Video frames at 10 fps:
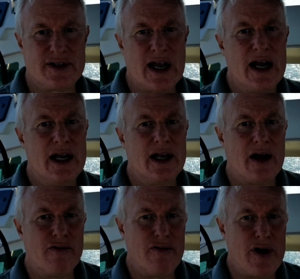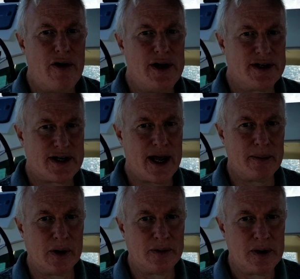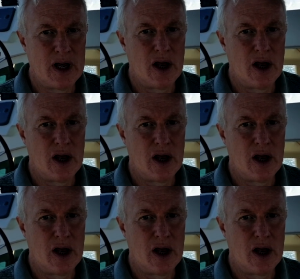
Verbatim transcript: sailing and very stable.